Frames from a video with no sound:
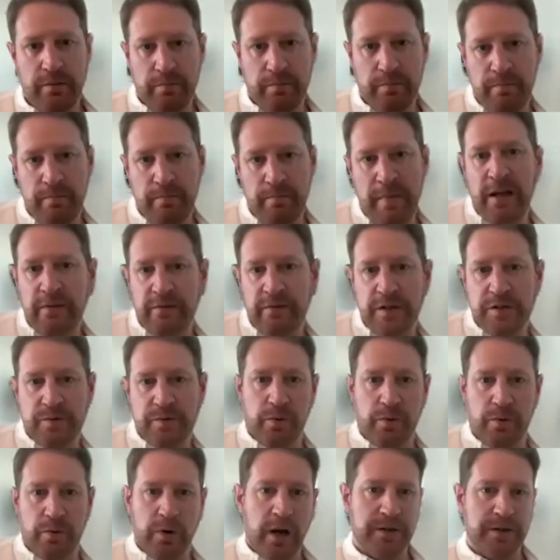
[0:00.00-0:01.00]
Many of these
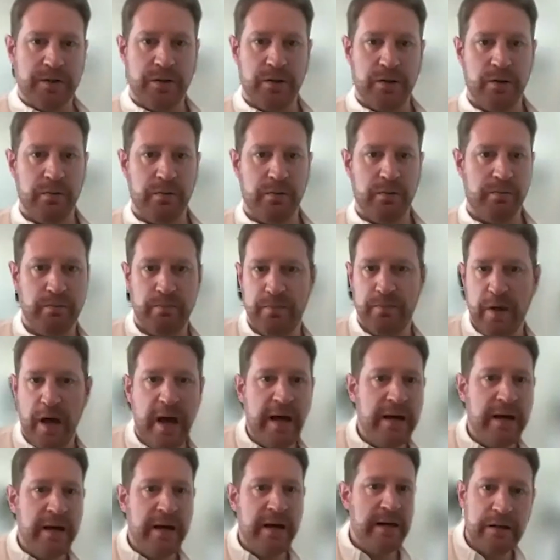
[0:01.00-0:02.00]
relate to
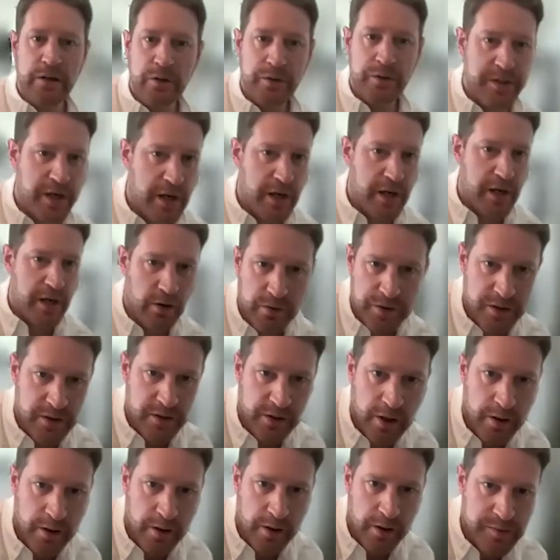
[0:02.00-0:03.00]
any new technology
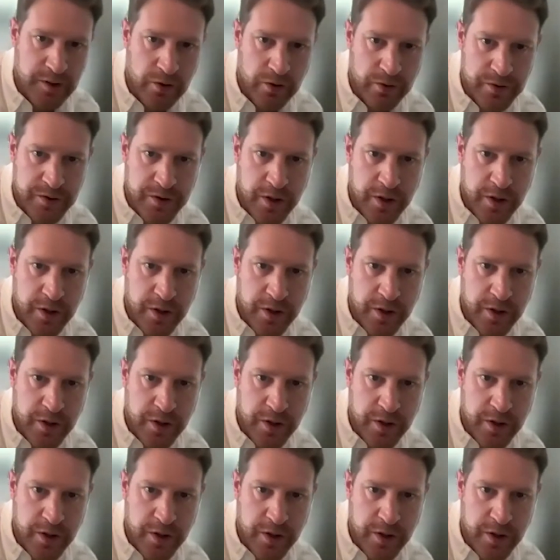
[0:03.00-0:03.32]
that comes along.